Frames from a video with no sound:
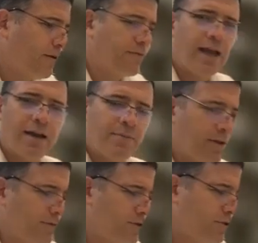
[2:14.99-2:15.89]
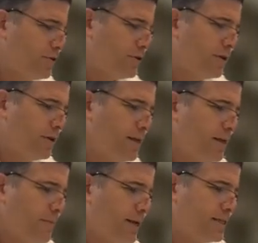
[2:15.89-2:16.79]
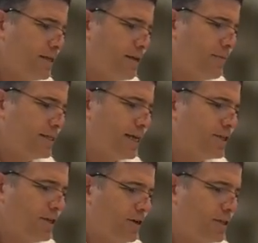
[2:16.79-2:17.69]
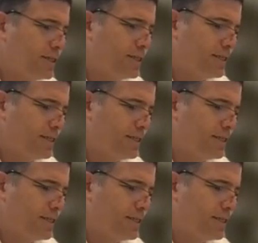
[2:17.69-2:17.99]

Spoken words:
the animal of the shore, but it's actually not.